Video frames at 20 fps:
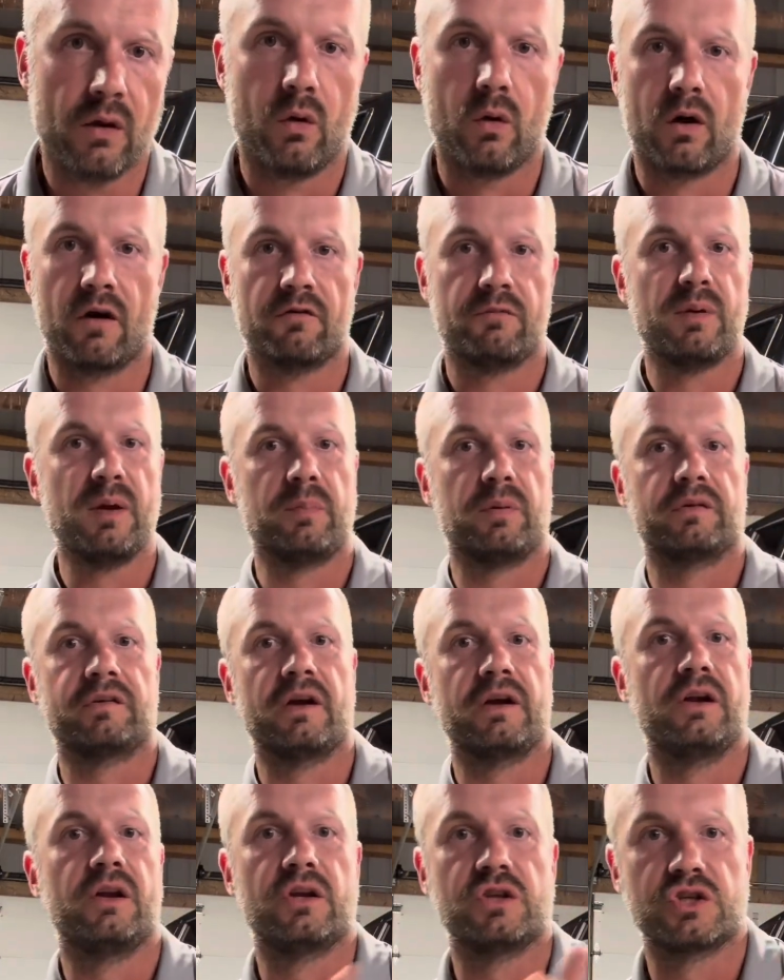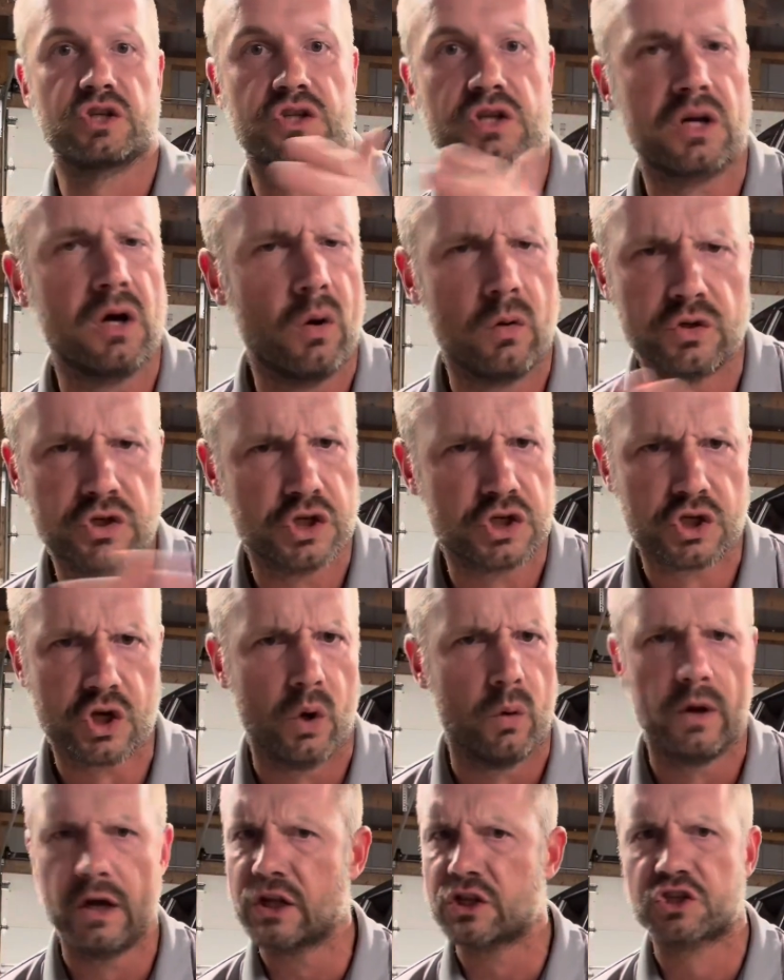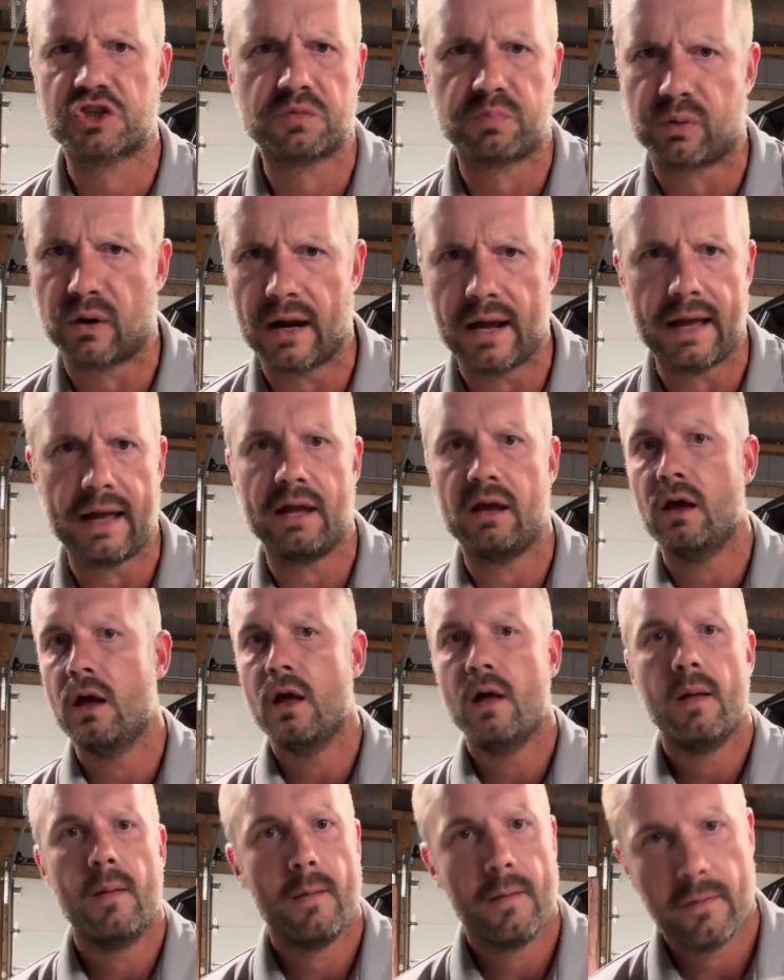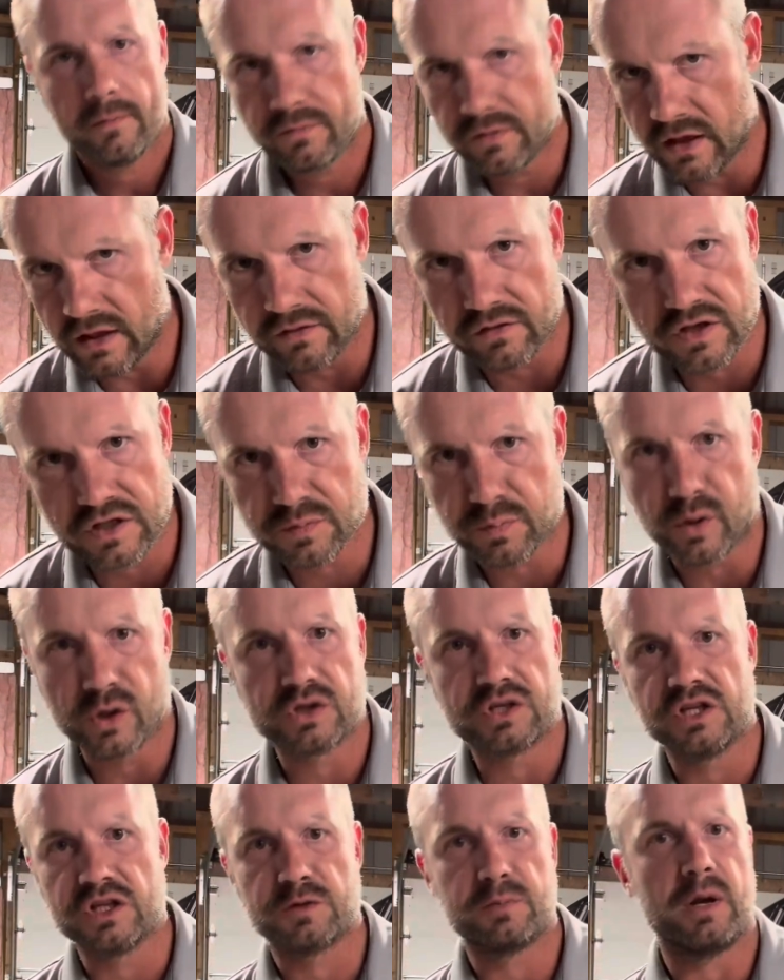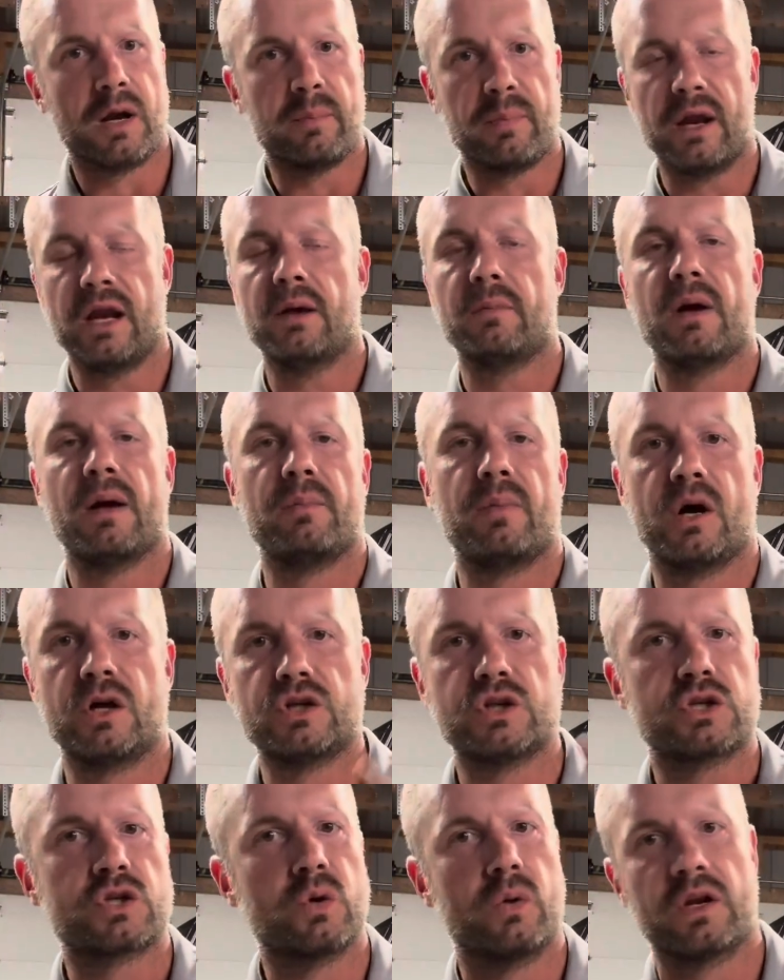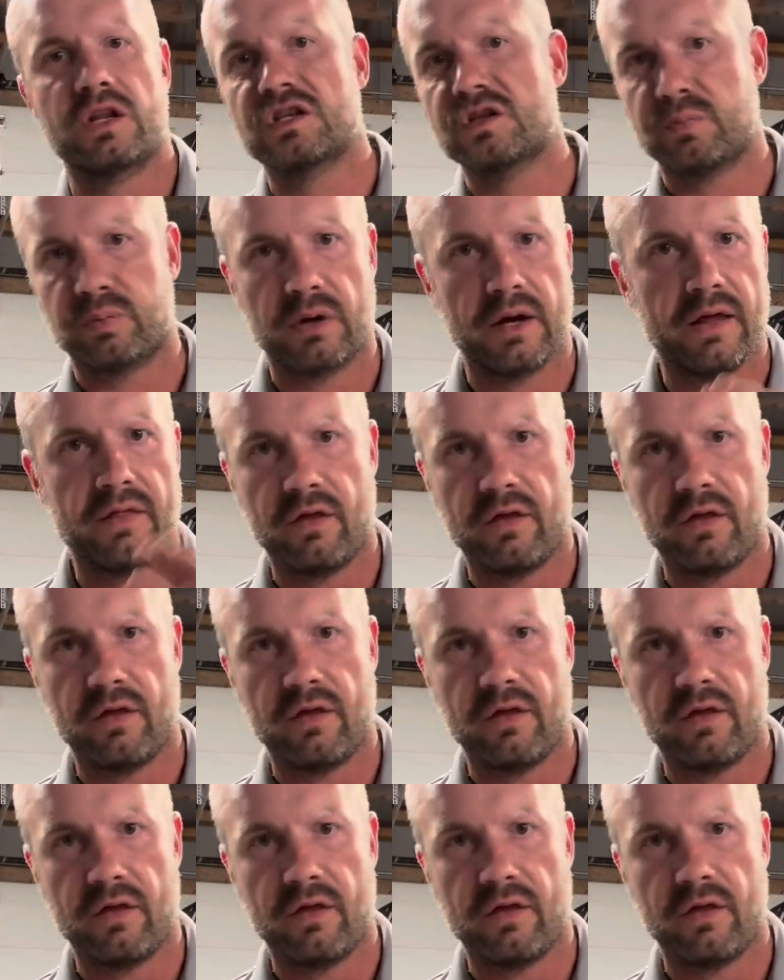Or if people tell you to just go in and spray, that this person's been a pain in my butt, just go in and spray.